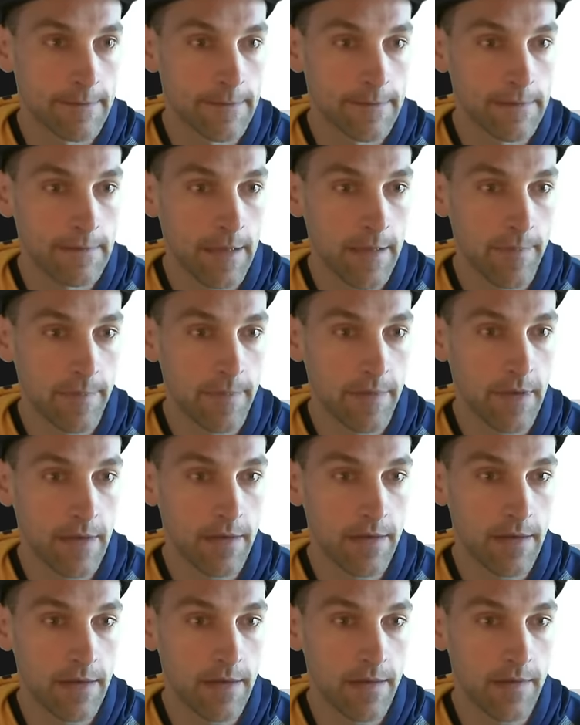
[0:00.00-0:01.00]
They they
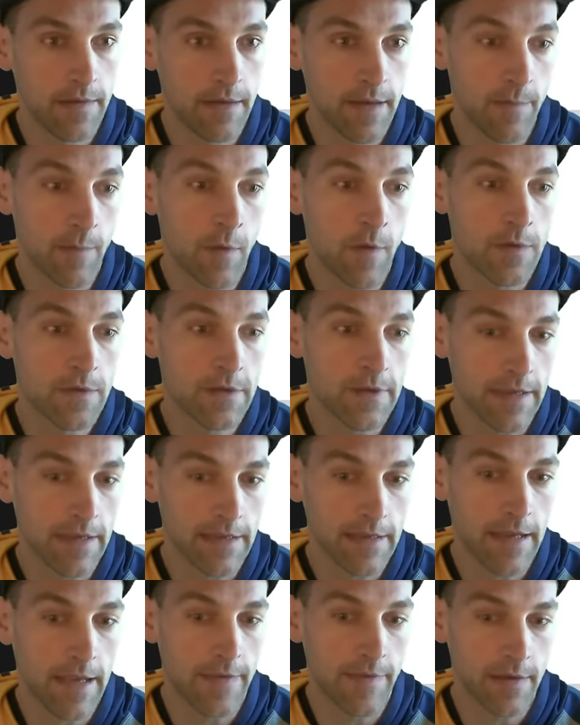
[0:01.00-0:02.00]
could they most
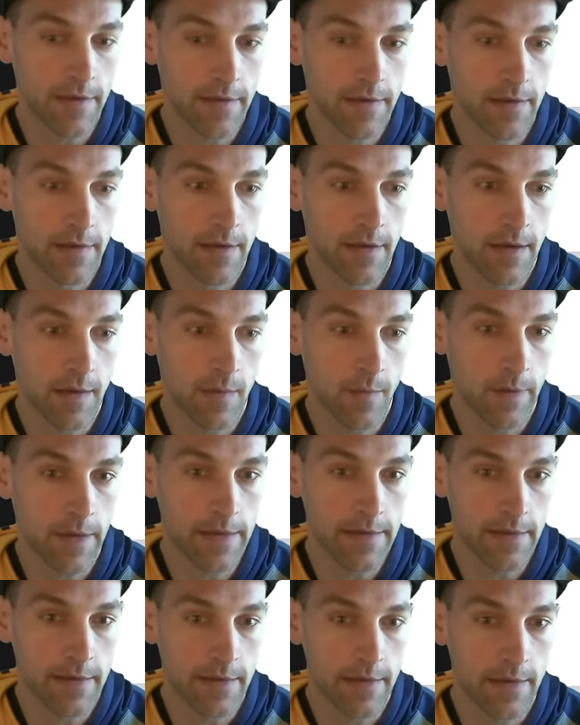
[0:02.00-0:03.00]
likely have a, way
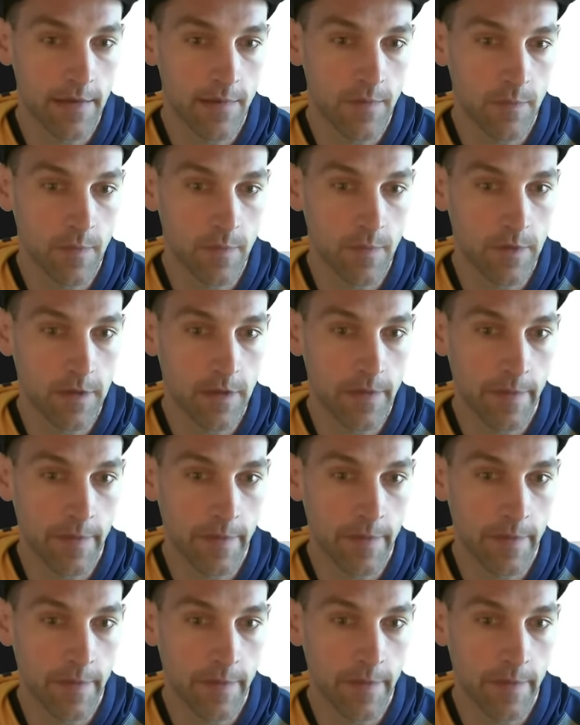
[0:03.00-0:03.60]
to kill my